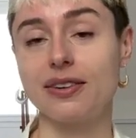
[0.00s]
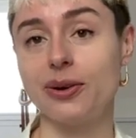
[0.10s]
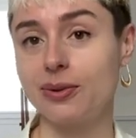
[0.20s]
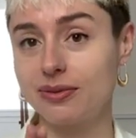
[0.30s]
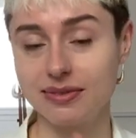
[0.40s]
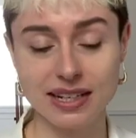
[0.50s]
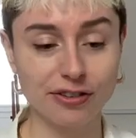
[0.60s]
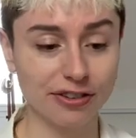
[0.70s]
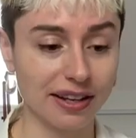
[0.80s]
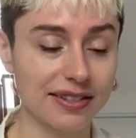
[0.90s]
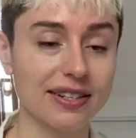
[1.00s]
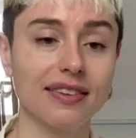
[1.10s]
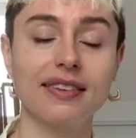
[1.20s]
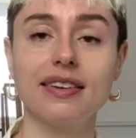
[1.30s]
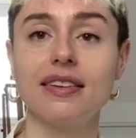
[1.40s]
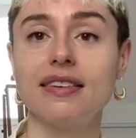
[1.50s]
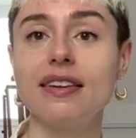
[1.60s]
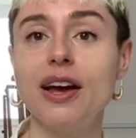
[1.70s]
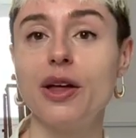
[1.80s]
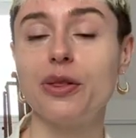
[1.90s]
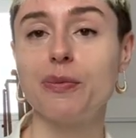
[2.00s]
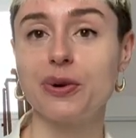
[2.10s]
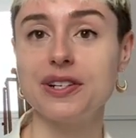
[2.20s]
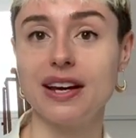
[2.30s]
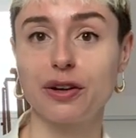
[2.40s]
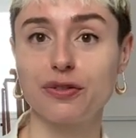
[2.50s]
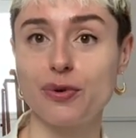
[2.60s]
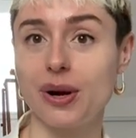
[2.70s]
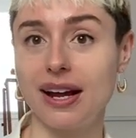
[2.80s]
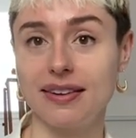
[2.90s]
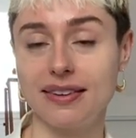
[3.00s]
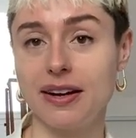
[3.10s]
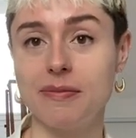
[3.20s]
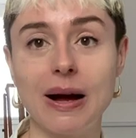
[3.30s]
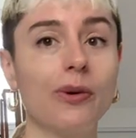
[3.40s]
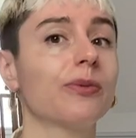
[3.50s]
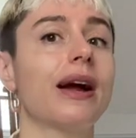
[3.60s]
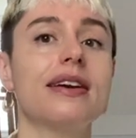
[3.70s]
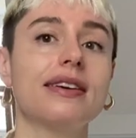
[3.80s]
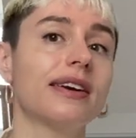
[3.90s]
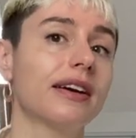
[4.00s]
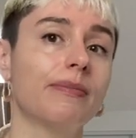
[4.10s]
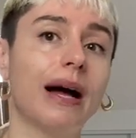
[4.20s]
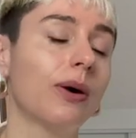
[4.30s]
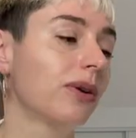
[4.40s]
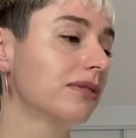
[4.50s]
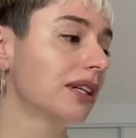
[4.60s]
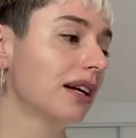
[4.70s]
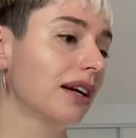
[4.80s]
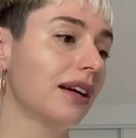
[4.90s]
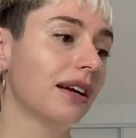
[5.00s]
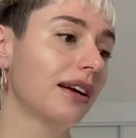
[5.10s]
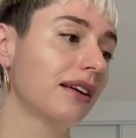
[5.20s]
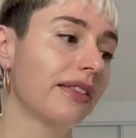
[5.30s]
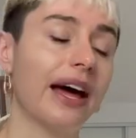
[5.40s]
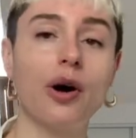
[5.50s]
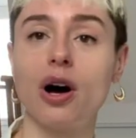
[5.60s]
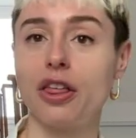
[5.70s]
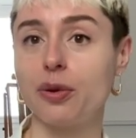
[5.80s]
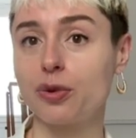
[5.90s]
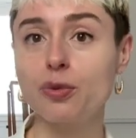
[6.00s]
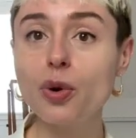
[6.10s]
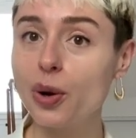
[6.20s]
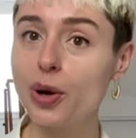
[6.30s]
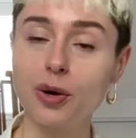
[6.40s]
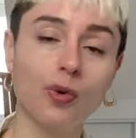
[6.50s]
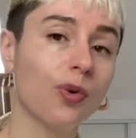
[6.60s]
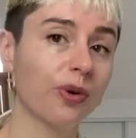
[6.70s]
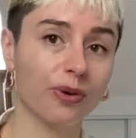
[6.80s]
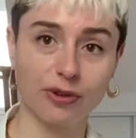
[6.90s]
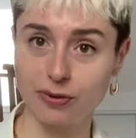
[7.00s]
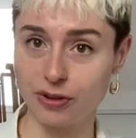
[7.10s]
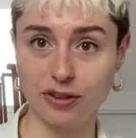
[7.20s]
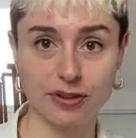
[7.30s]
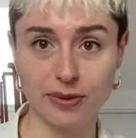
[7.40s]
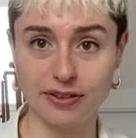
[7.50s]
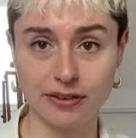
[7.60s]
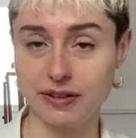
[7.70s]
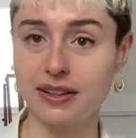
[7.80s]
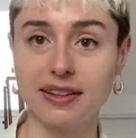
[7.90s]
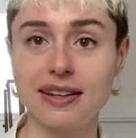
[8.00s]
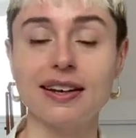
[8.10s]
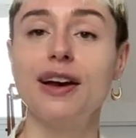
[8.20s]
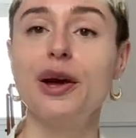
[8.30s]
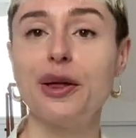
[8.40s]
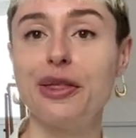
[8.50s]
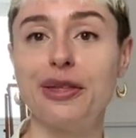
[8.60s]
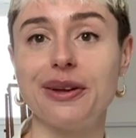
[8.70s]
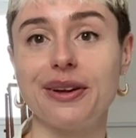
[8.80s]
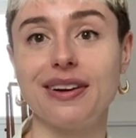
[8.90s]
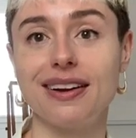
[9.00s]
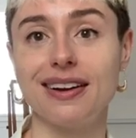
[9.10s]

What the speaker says: So each sentence is the pretext for an essay about writing and about that author's work, or just specifically the